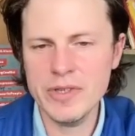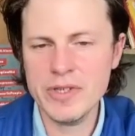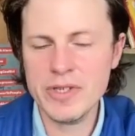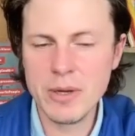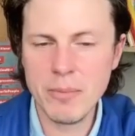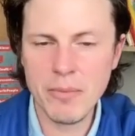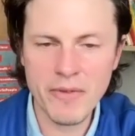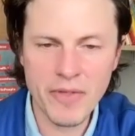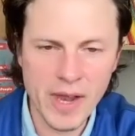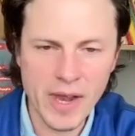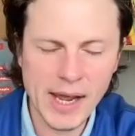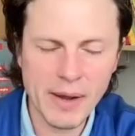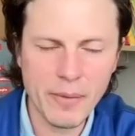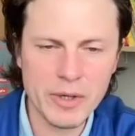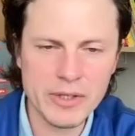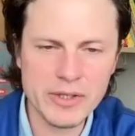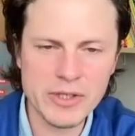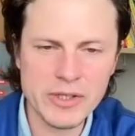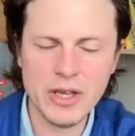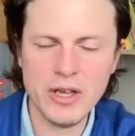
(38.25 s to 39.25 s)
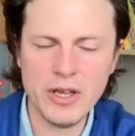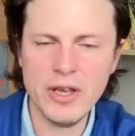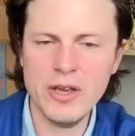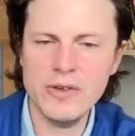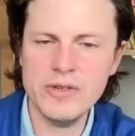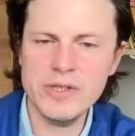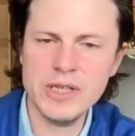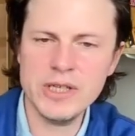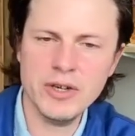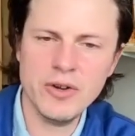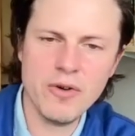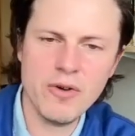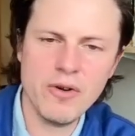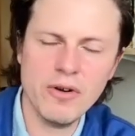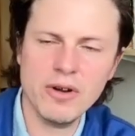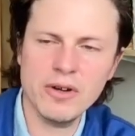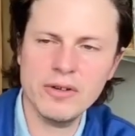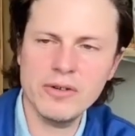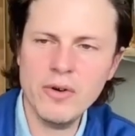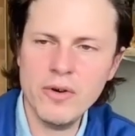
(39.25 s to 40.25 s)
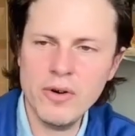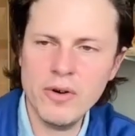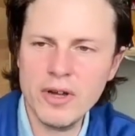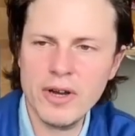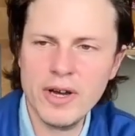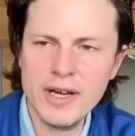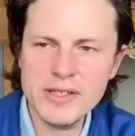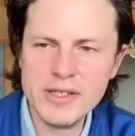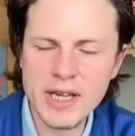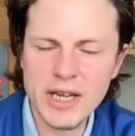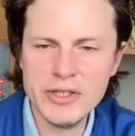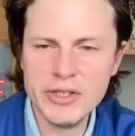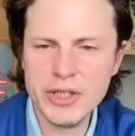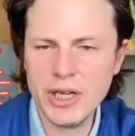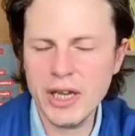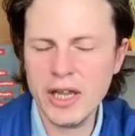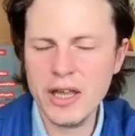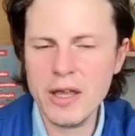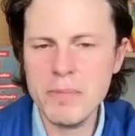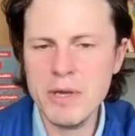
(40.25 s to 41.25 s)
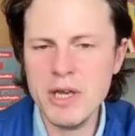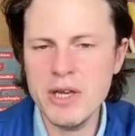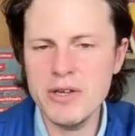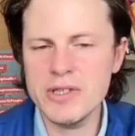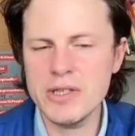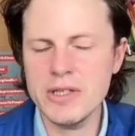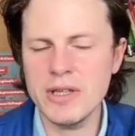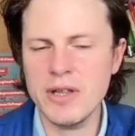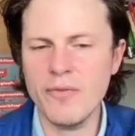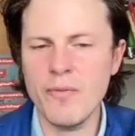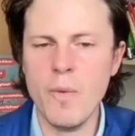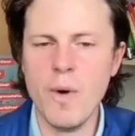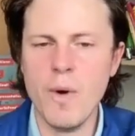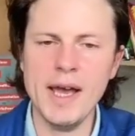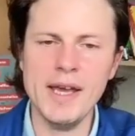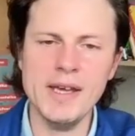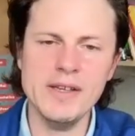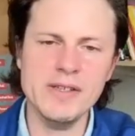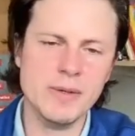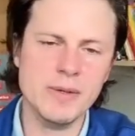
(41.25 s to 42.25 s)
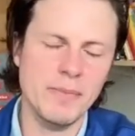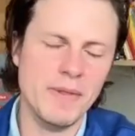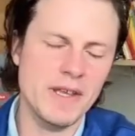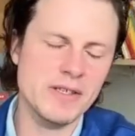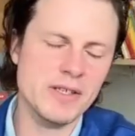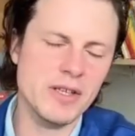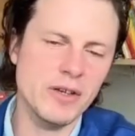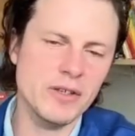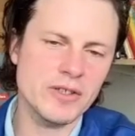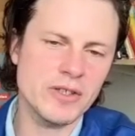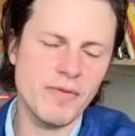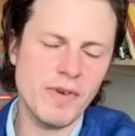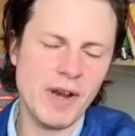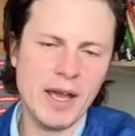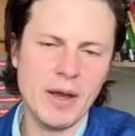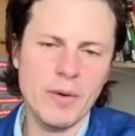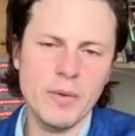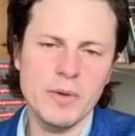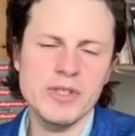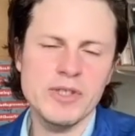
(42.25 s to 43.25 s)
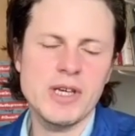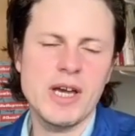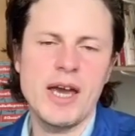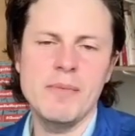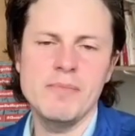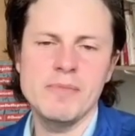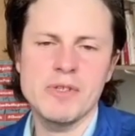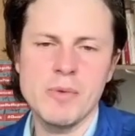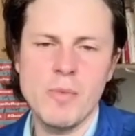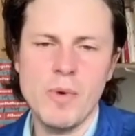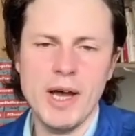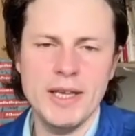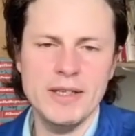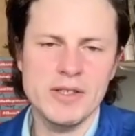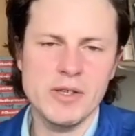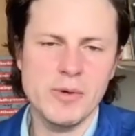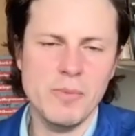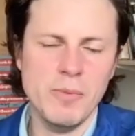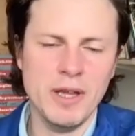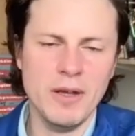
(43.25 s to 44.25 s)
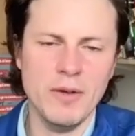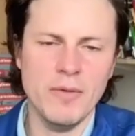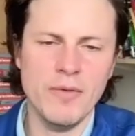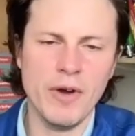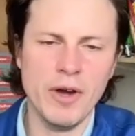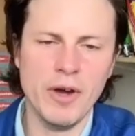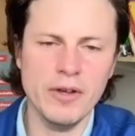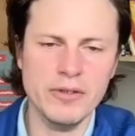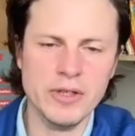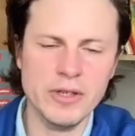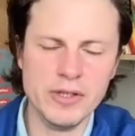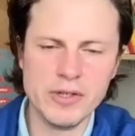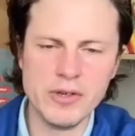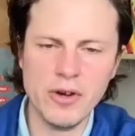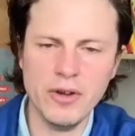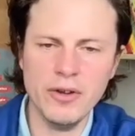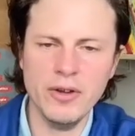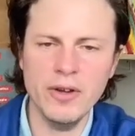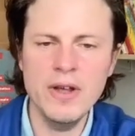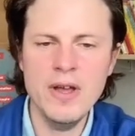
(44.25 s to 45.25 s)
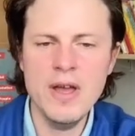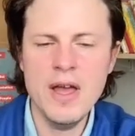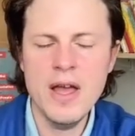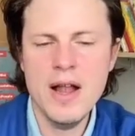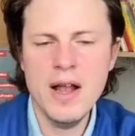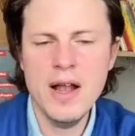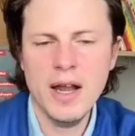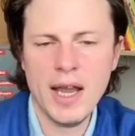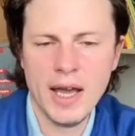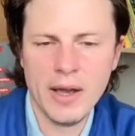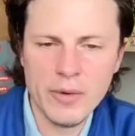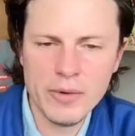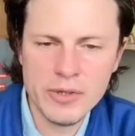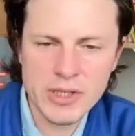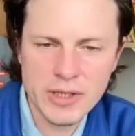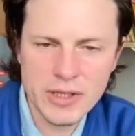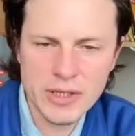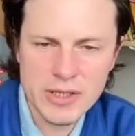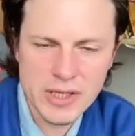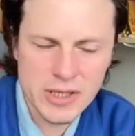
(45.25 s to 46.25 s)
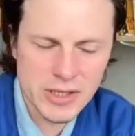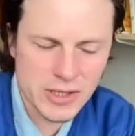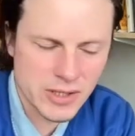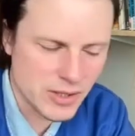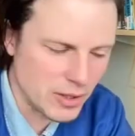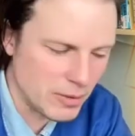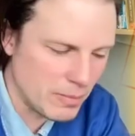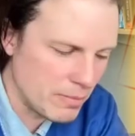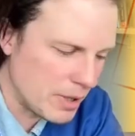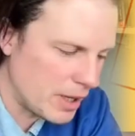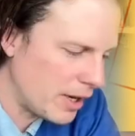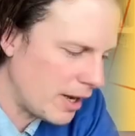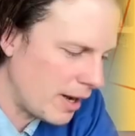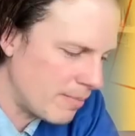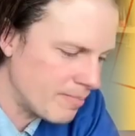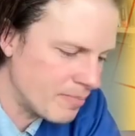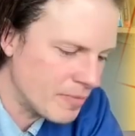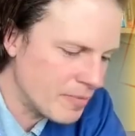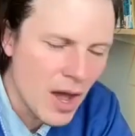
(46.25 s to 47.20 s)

some of the language that you use in your organization. It can be used in different ways, and there's lots of language games and ways that we can focus on language in the system. But